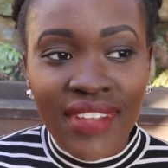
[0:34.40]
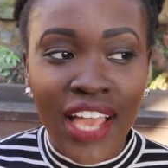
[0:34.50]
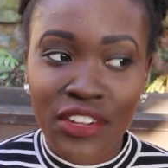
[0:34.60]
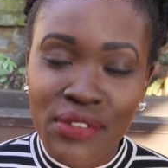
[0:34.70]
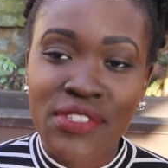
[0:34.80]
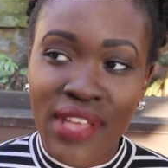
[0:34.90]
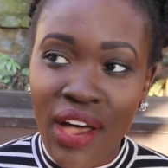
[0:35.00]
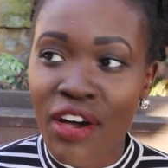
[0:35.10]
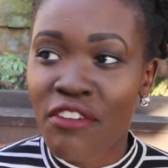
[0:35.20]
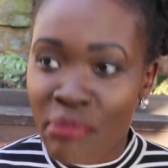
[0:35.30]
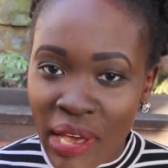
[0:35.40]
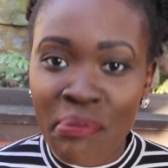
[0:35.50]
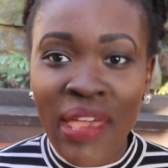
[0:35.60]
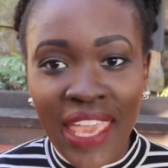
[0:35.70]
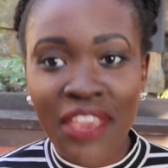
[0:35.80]
I don't start off by
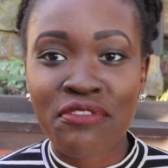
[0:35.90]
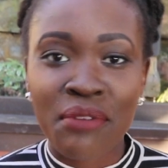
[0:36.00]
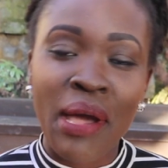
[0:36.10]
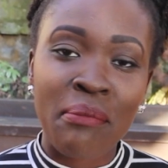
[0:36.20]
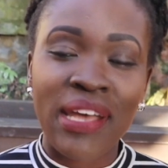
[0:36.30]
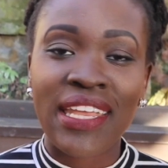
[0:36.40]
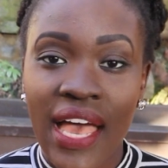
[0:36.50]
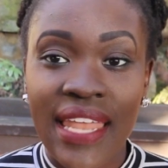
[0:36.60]
paying for my money.